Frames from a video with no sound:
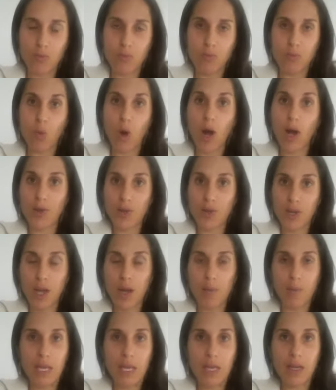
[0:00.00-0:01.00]
water
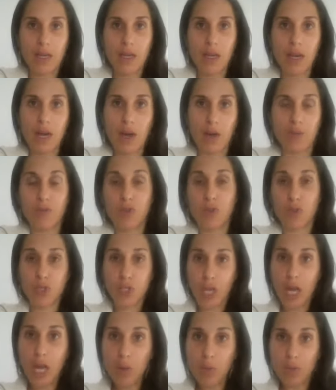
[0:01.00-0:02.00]
coming out of your
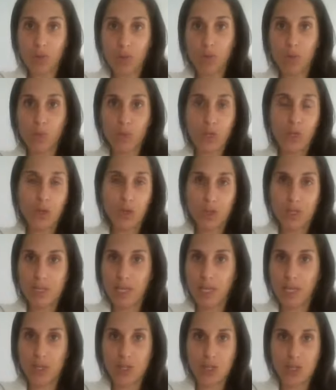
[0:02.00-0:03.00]
shower when you go to
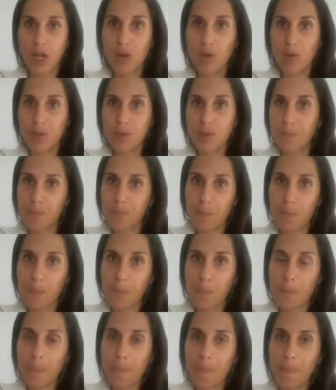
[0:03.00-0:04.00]
take a shower,
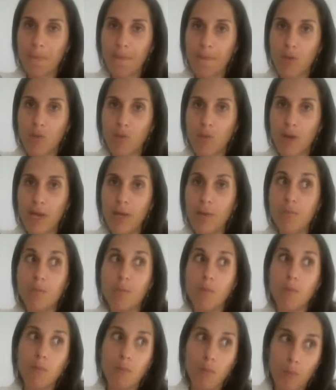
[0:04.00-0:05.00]
right?
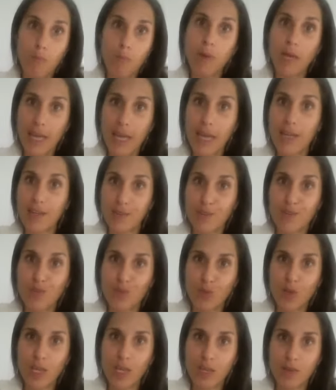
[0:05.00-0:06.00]
Again,
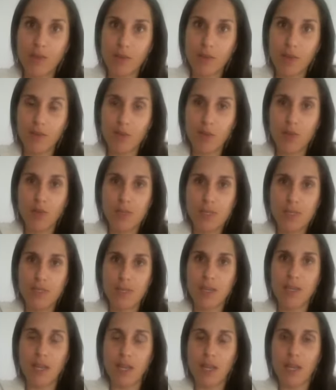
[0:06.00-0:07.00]
if you're
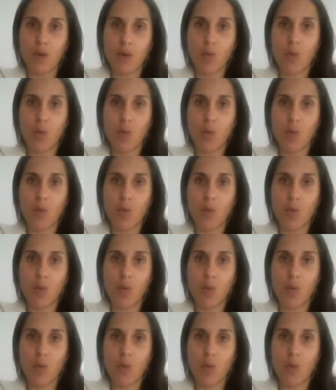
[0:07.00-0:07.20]
sitting here